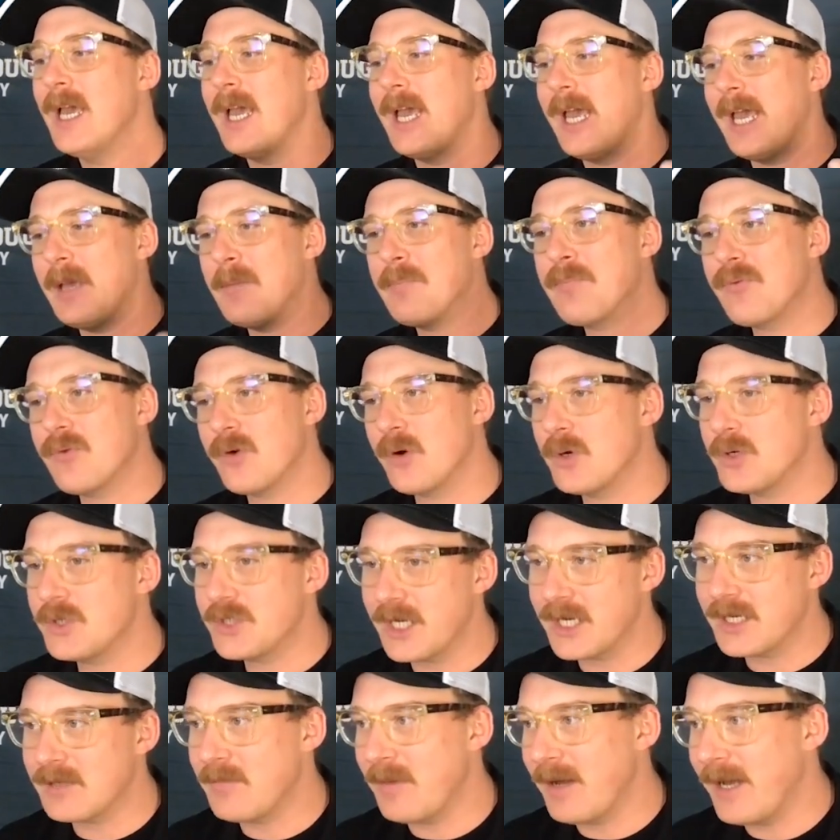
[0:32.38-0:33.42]
a
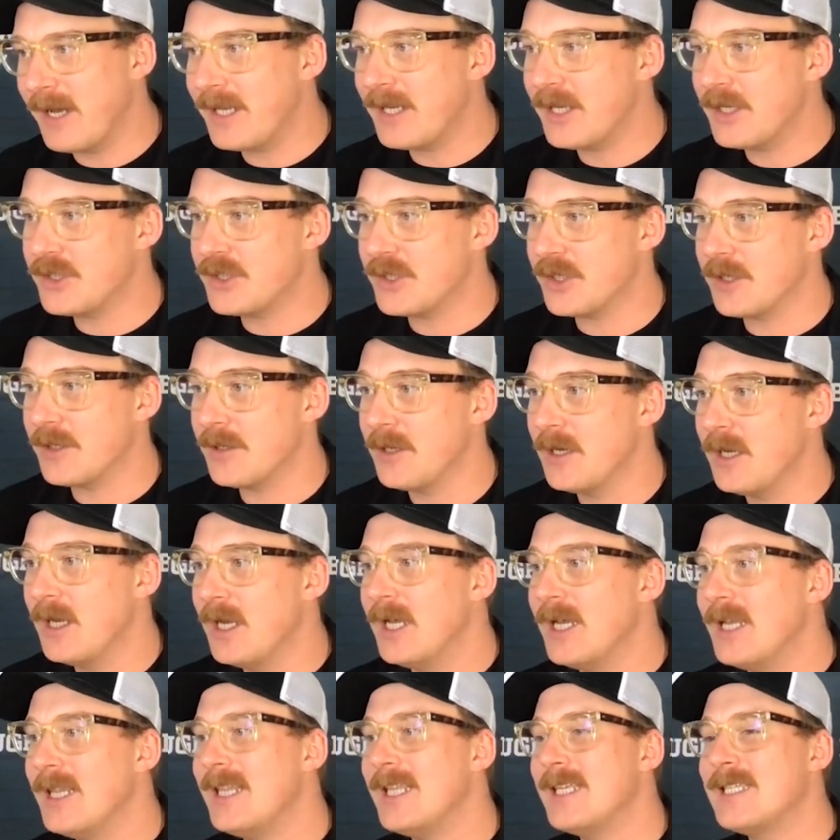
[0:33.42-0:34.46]
project manager.
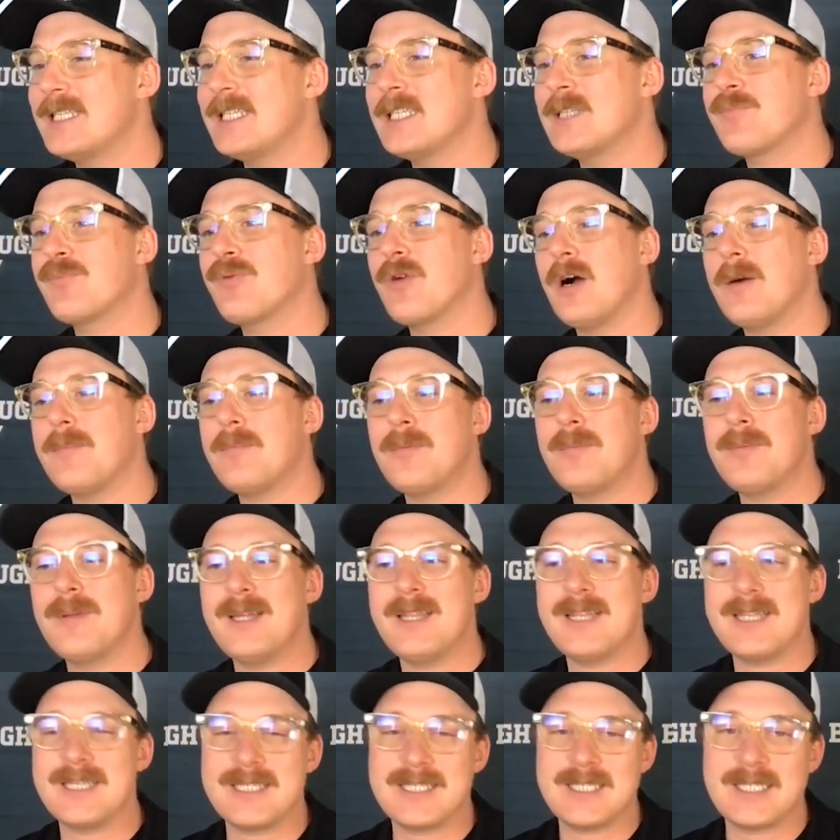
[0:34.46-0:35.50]
This is probably
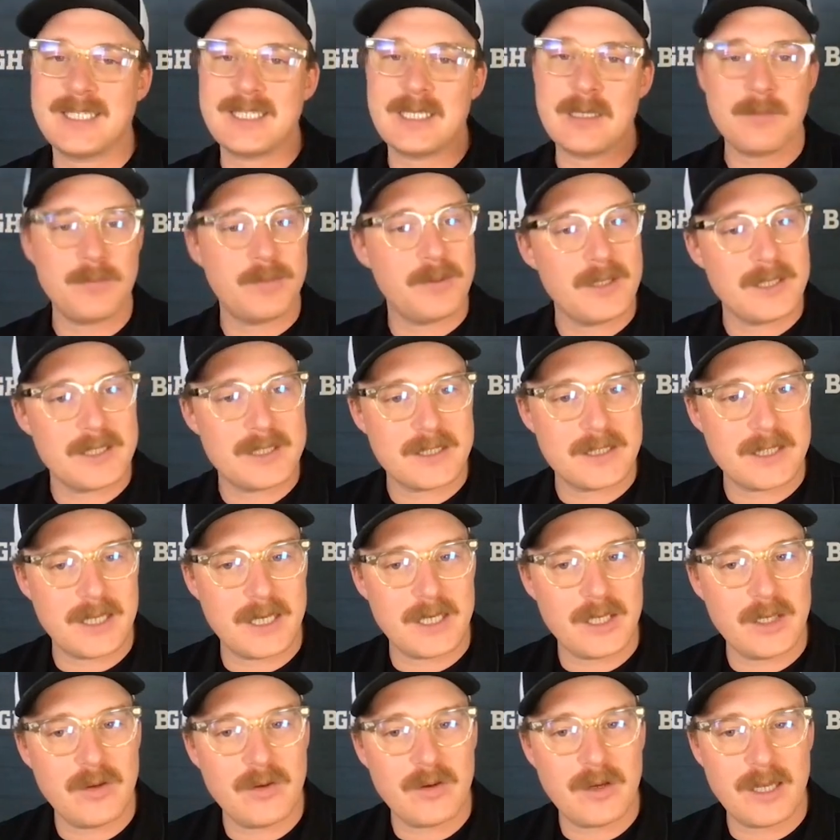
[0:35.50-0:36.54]
the simplest
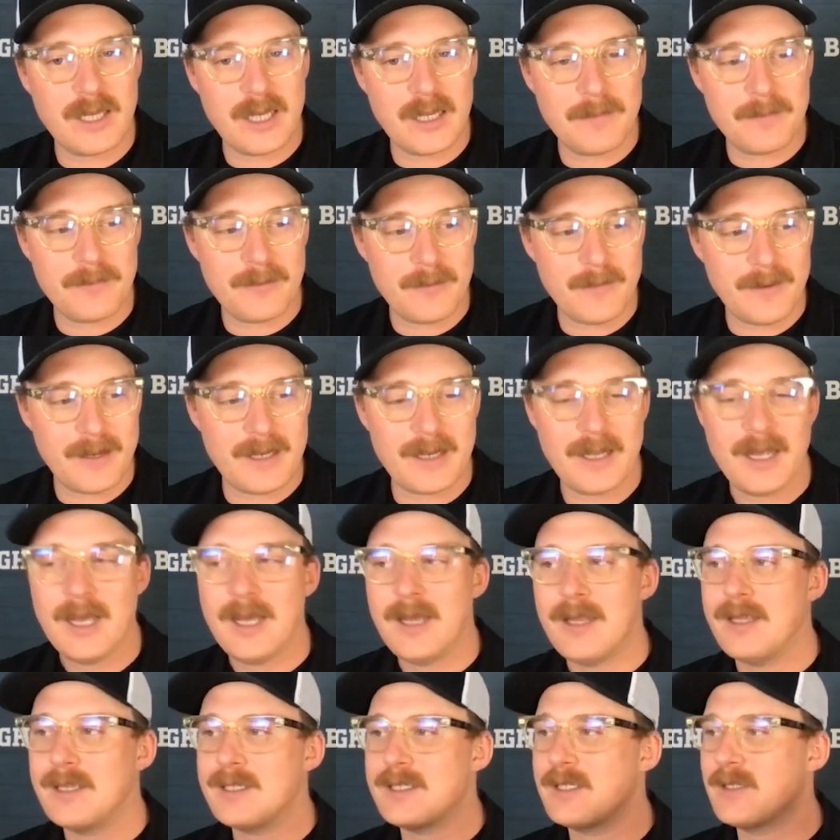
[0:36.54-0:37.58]
thing you can implement.
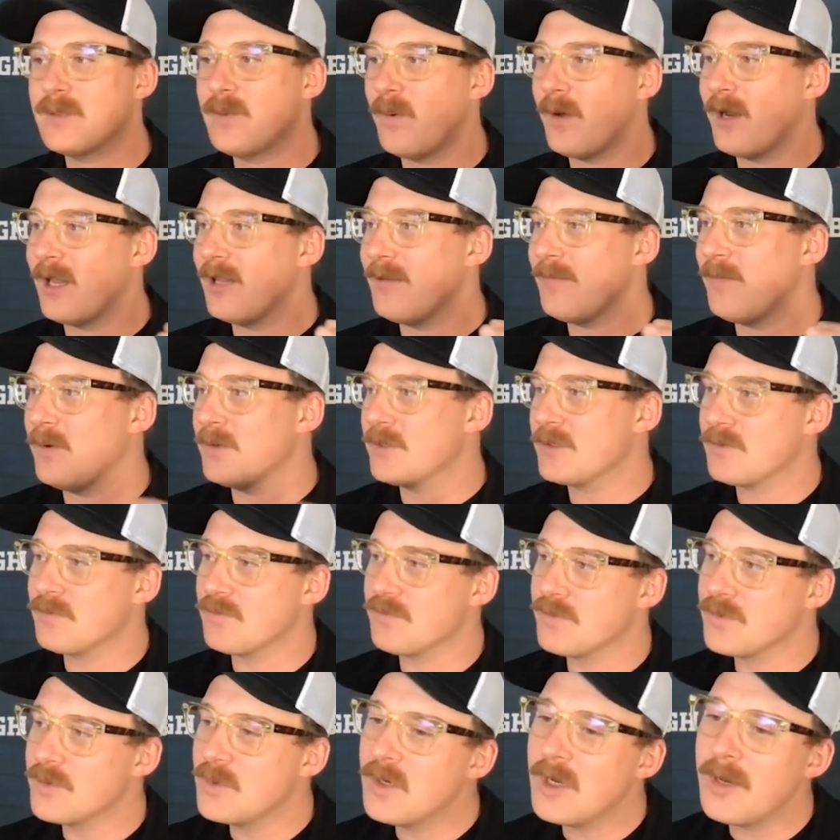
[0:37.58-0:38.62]
This is one of the most
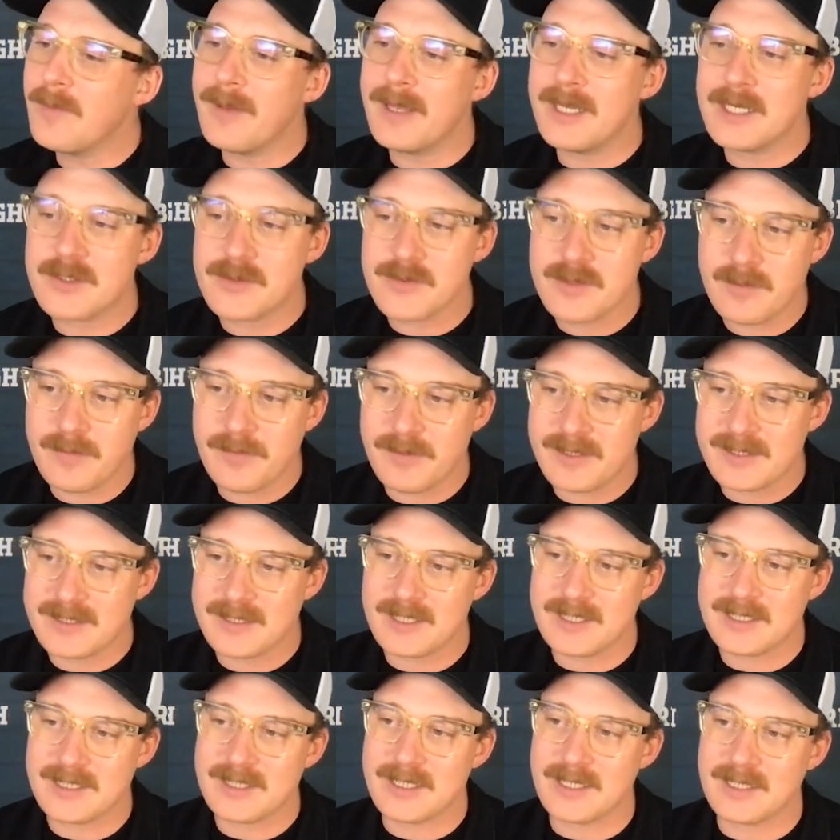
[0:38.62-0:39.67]
rudimentary
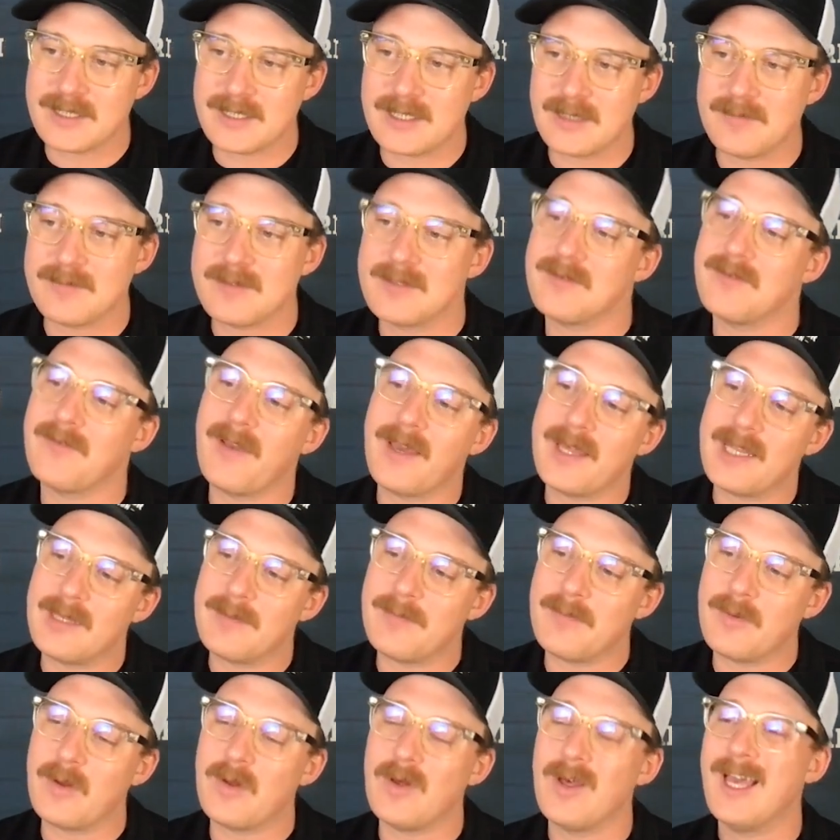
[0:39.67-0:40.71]
business systems
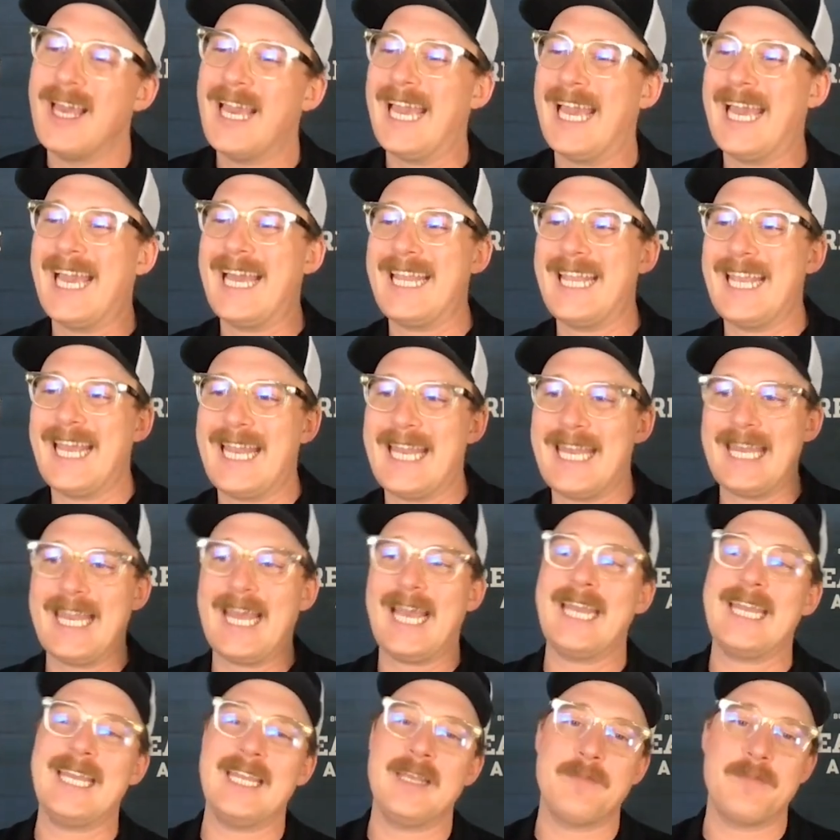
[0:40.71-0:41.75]
available, and yet
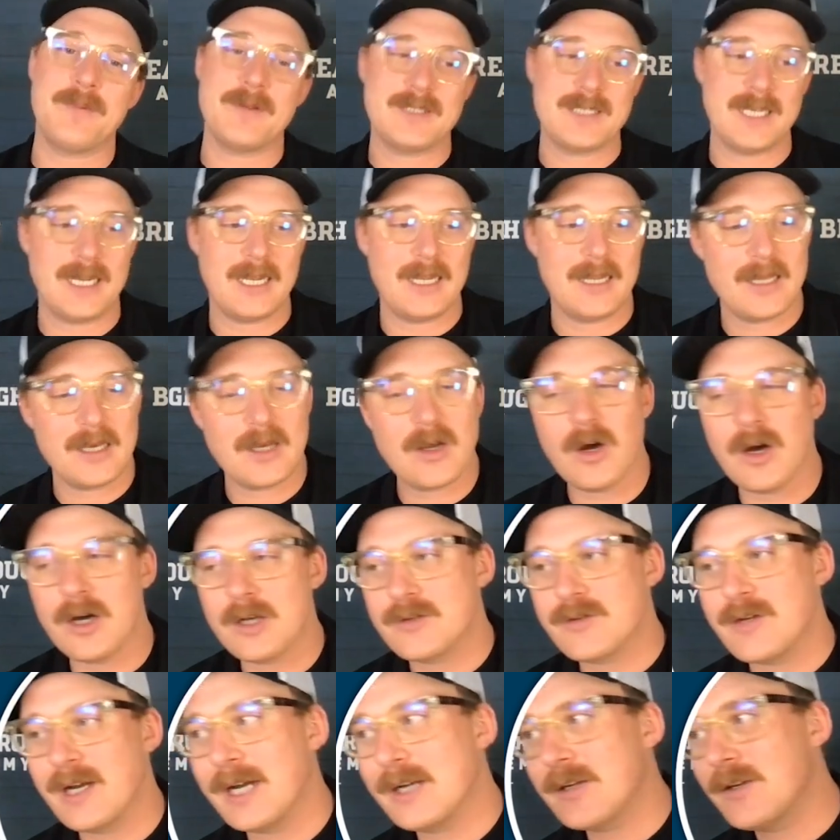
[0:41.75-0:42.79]
90% of the
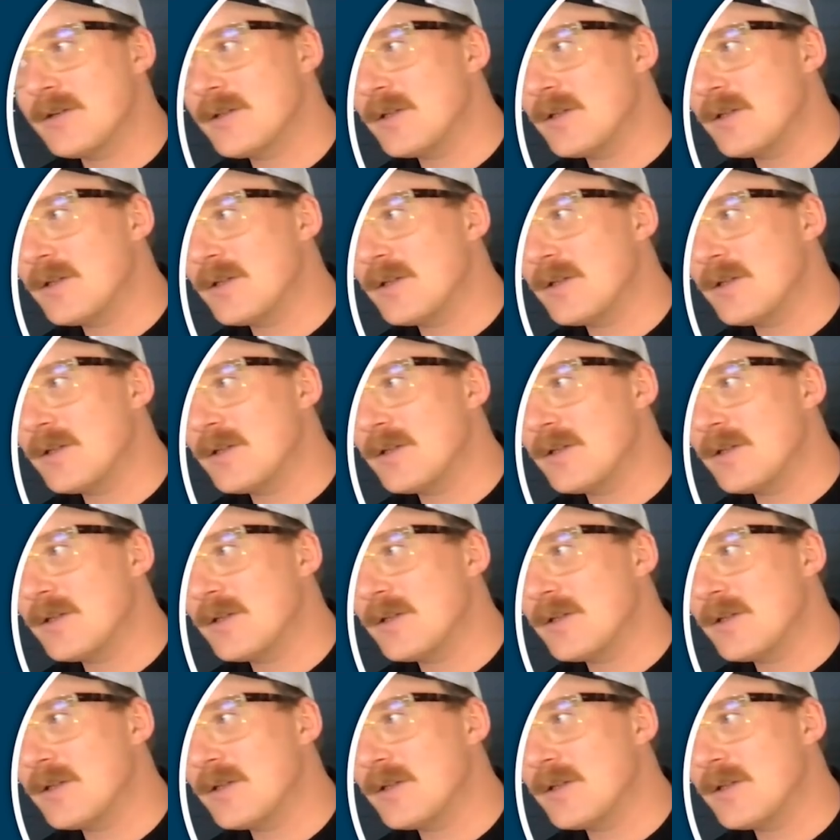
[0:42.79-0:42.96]
contractors